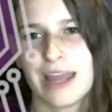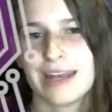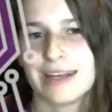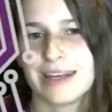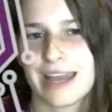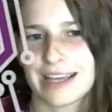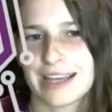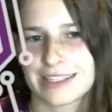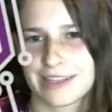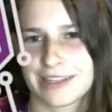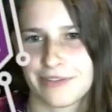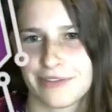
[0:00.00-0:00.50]

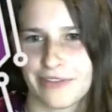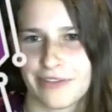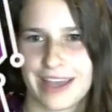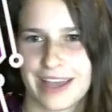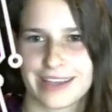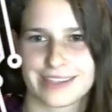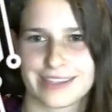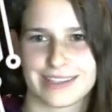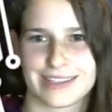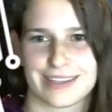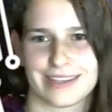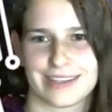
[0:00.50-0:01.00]

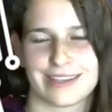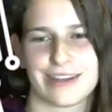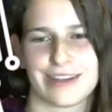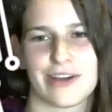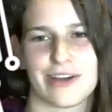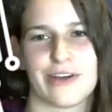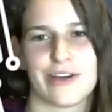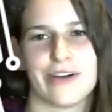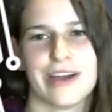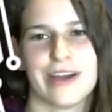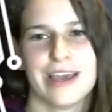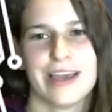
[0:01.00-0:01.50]
NextFlex.
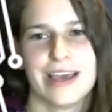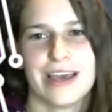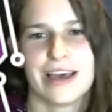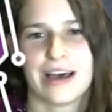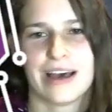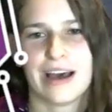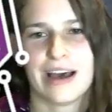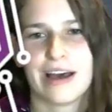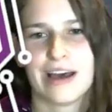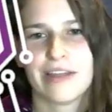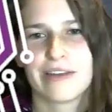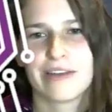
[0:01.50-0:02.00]
So
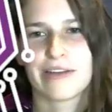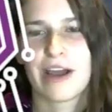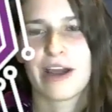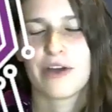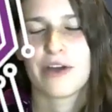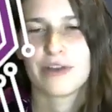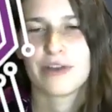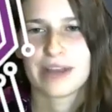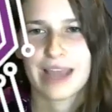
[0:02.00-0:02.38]
They're out in